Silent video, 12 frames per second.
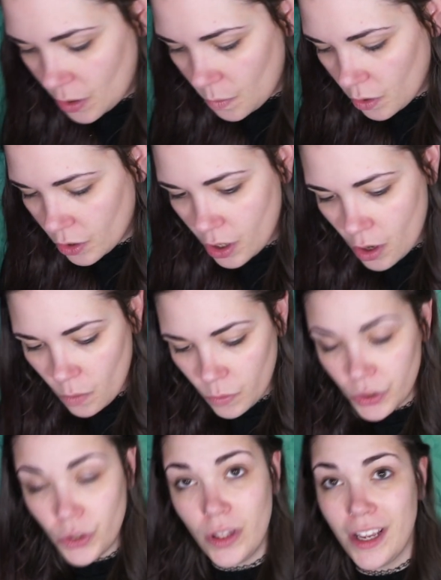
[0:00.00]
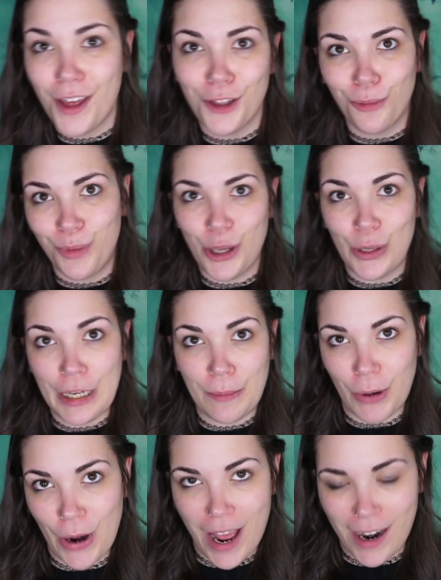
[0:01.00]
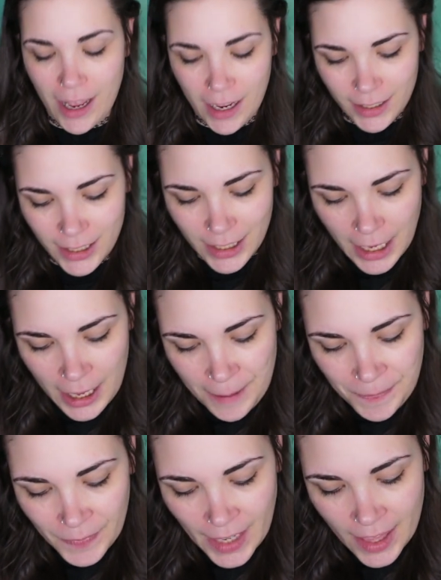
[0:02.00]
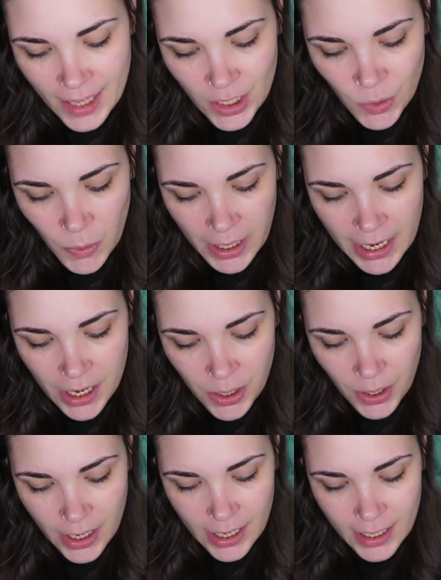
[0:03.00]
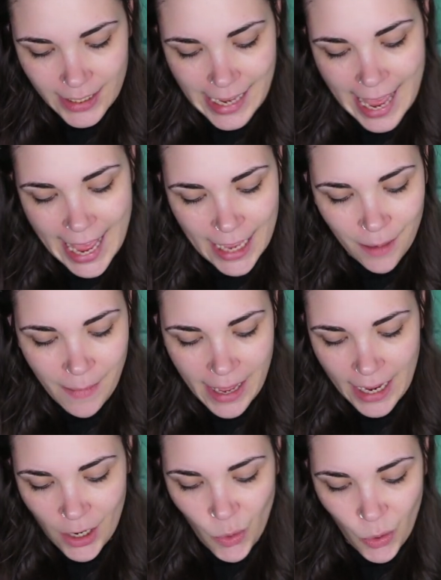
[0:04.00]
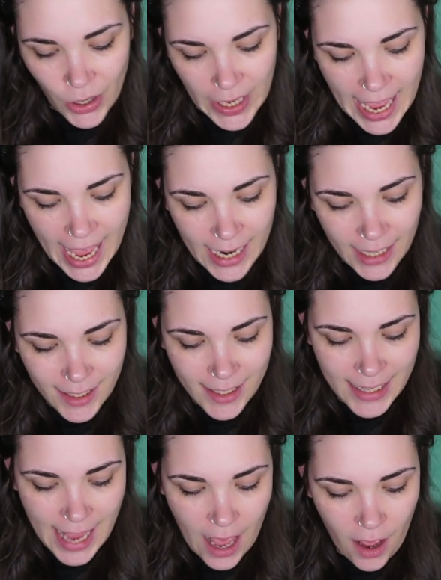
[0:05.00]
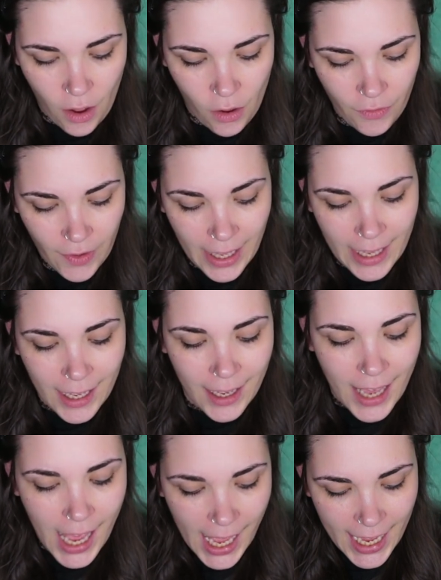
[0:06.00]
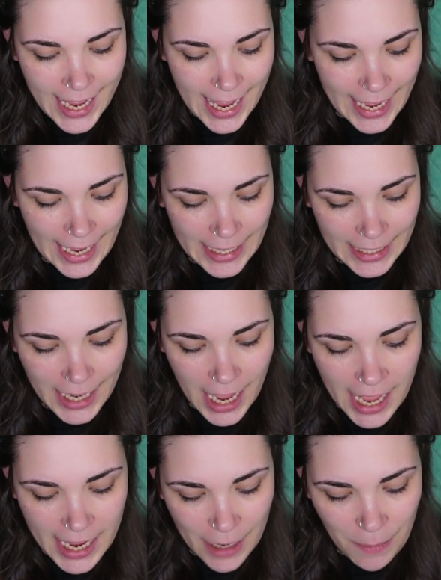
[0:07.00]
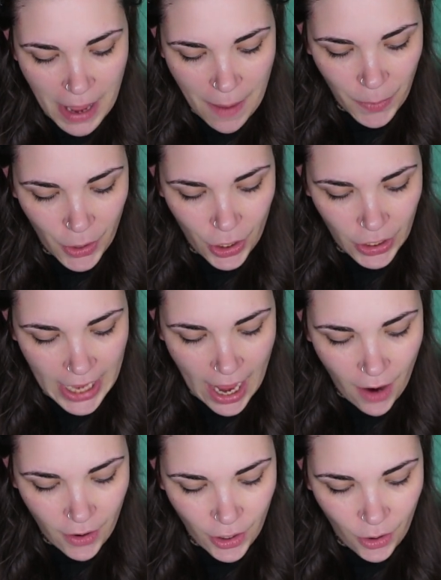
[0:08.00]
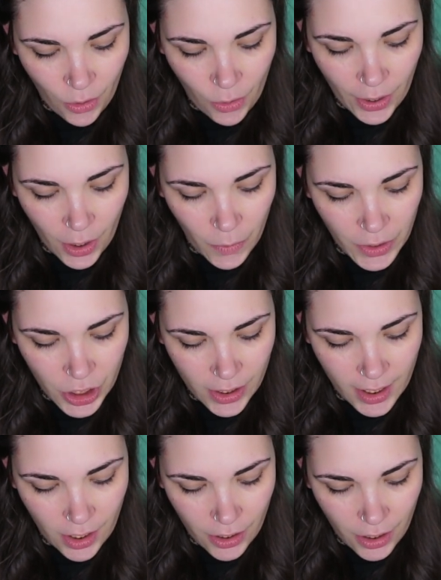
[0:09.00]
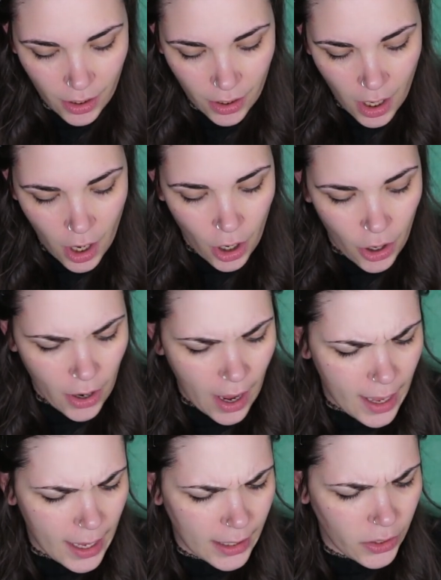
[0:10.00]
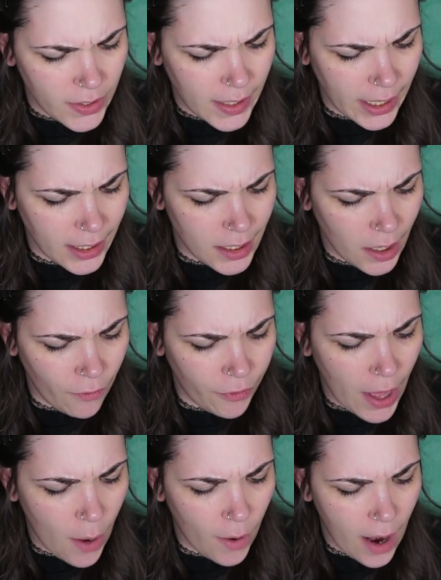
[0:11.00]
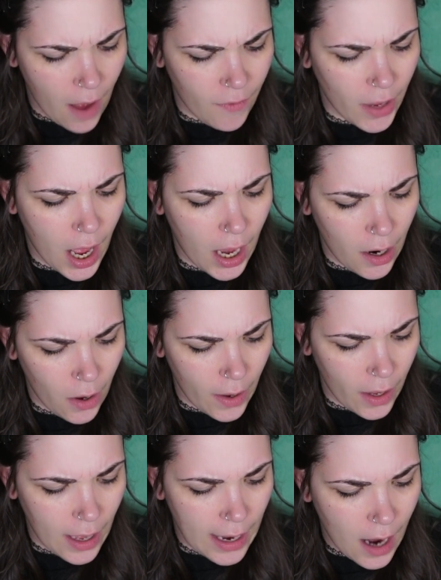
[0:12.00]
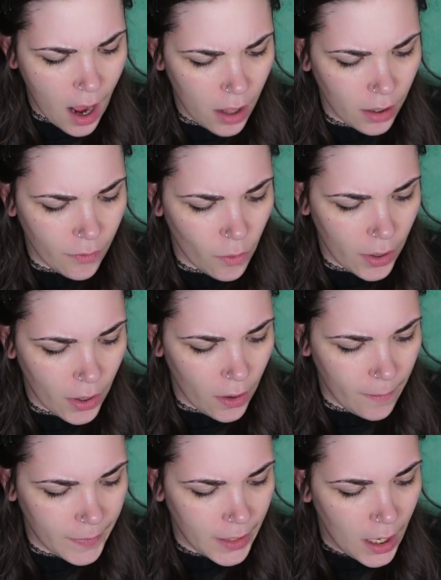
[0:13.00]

so we'll go, we'll do the other beauty products. This one here is handmade organic salve. Cayenne, cayenne pepper, carrier oil, which is either, or uh, it looks like it's sunflower, avocado, and olive oil,